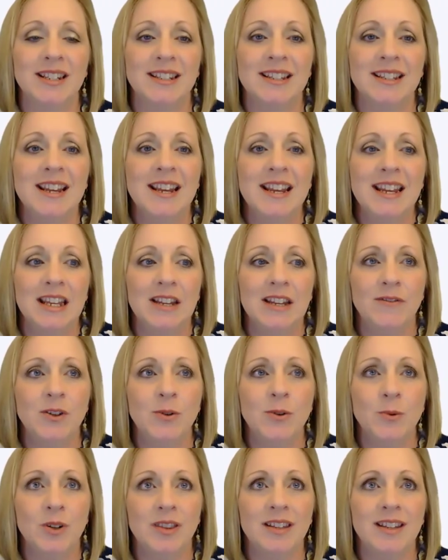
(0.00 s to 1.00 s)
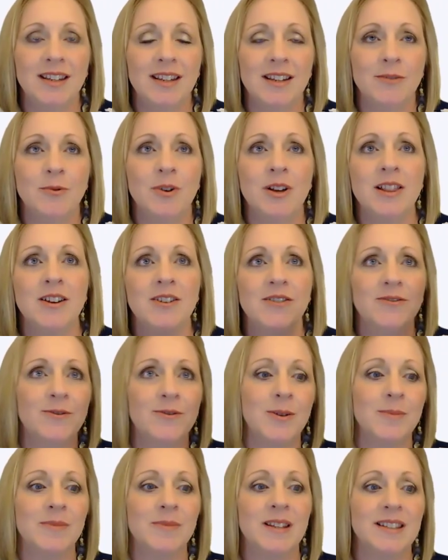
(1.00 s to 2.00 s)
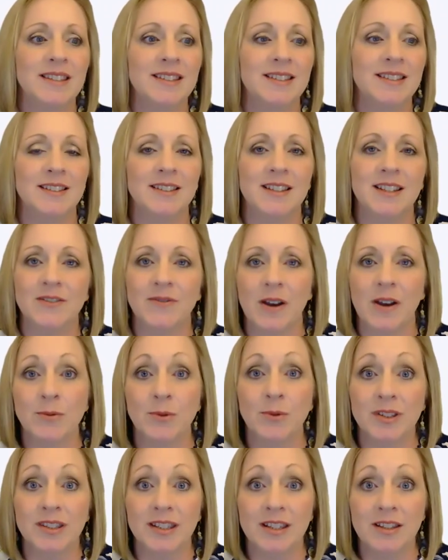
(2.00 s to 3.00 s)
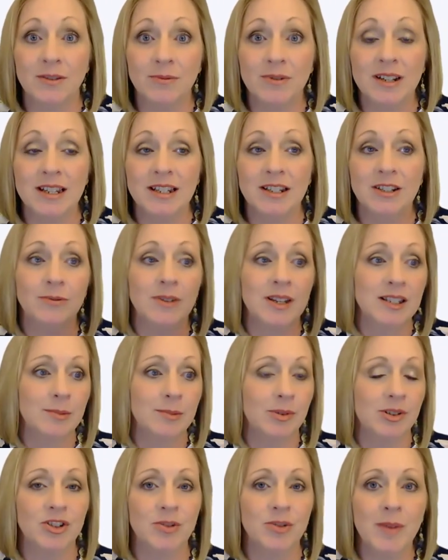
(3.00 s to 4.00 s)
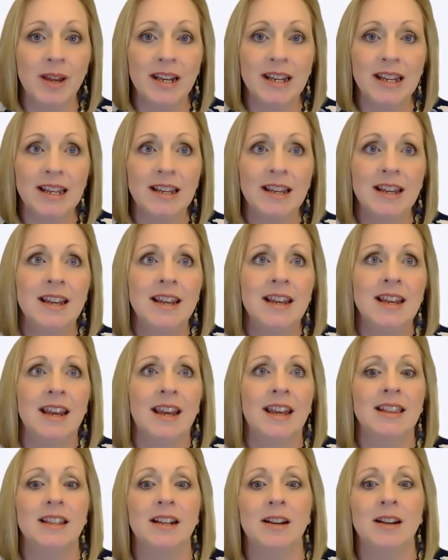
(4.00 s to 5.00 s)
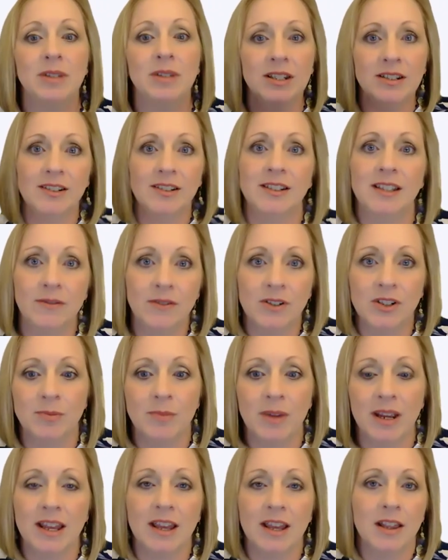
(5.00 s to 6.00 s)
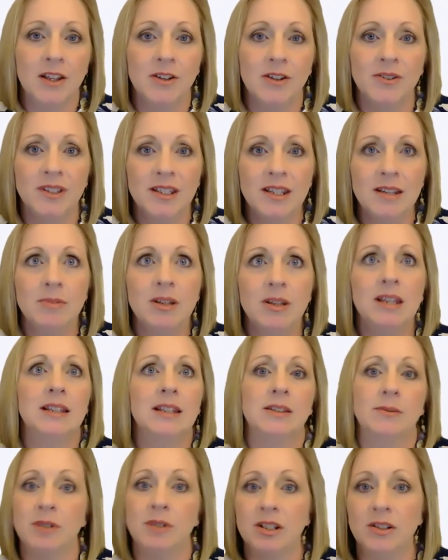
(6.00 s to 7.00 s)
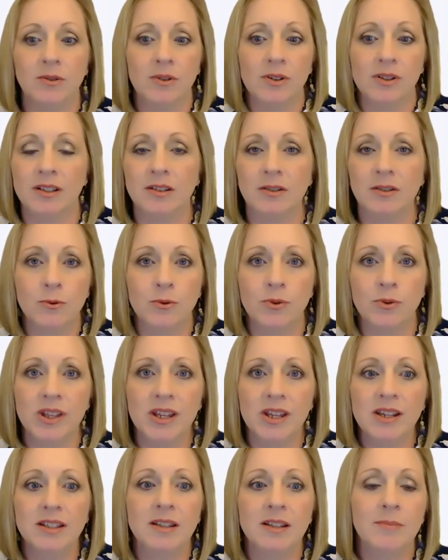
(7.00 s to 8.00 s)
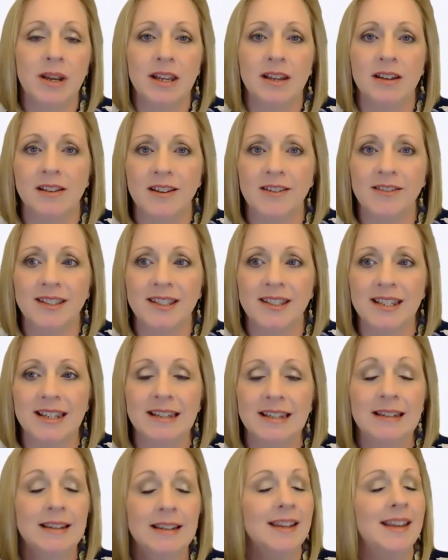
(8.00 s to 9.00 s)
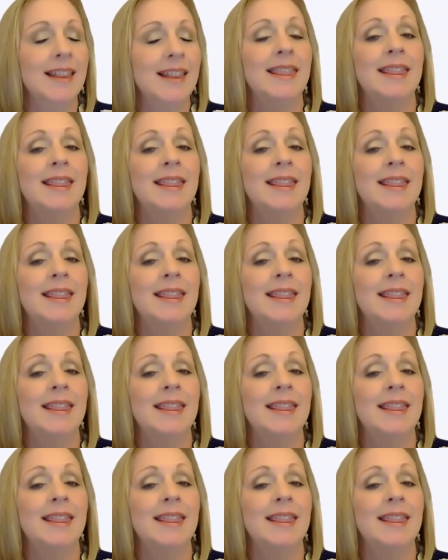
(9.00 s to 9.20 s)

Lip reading: but if you were thinking, well, I'll form this 501c3 to raise a bunch of money, and then I'm going to just give it to my LLC because we do all these cool things at my LLC,